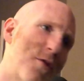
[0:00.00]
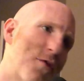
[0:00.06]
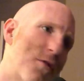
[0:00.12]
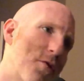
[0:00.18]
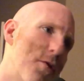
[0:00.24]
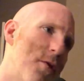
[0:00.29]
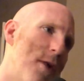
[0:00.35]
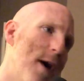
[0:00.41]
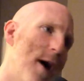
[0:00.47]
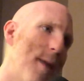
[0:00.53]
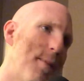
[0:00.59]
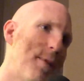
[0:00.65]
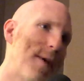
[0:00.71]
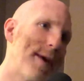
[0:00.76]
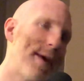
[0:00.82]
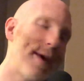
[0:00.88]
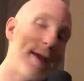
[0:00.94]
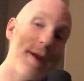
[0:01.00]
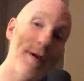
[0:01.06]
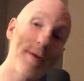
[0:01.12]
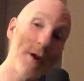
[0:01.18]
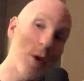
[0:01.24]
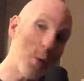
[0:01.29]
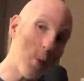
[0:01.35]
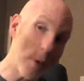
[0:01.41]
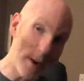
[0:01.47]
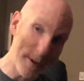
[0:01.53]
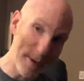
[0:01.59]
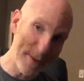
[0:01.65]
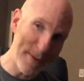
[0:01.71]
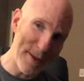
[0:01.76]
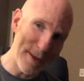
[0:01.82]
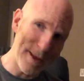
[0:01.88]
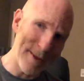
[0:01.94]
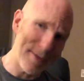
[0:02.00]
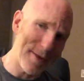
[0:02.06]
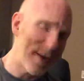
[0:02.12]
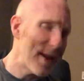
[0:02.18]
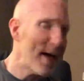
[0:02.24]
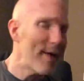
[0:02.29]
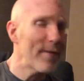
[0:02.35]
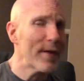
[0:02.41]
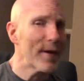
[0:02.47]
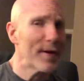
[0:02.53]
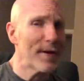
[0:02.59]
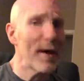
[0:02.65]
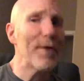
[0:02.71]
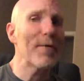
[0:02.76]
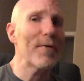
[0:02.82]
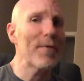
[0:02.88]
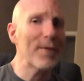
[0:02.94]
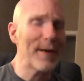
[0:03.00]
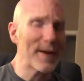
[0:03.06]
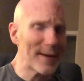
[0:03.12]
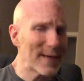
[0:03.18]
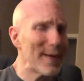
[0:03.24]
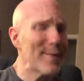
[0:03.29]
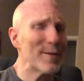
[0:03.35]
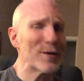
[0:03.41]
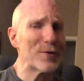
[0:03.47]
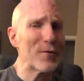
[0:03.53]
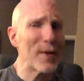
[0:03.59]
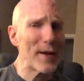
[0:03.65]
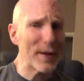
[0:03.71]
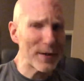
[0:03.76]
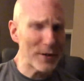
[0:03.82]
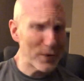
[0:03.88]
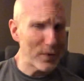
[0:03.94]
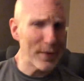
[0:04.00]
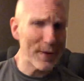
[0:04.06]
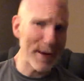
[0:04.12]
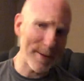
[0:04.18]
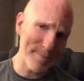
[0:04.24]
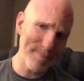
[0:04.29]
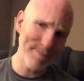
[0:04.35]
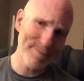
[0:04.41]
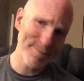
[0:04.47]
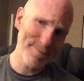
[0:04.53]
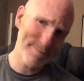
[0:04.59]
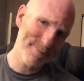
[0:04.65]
grew up hearing one thing and then having another thing demonstrated to them.